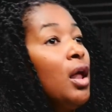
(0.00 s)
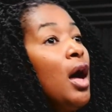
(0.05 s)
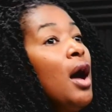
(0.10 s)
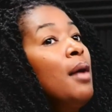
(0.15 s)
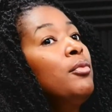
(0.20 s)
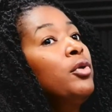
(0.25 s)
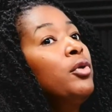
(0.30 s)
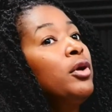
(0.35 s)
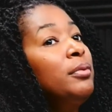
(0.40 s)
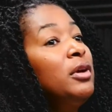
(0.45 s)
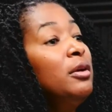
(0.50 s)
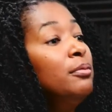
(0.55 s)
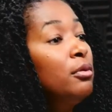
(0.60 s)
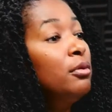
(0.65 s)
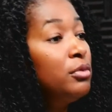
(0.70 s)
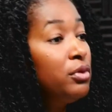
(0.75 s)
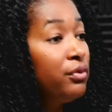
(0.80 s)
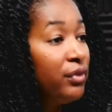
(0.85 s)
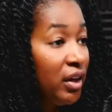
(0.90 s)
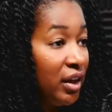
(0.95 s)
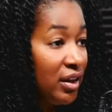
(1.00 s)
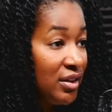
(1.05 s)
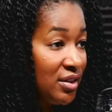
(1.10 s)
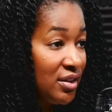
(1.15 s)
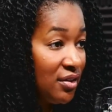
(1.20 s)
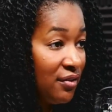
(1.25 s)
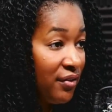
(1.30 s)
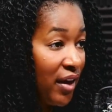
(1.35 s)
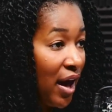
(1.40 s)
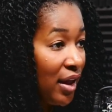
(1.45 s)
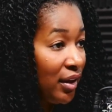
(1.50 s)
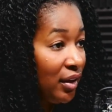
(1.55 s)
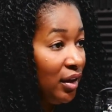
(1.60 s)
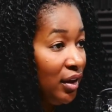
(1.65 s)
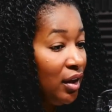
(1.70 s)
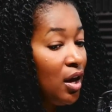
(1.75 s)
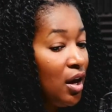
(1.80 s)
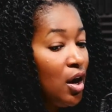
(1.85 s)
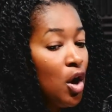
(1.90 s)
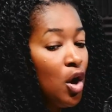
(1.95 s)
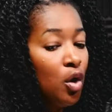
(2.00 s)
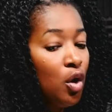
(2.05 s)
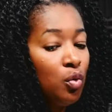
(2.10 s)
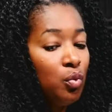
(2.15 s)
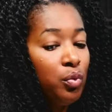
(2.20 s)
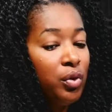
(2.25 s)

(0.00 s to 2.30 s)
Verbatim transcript: a lot more people moving into the valley, mm-hmm.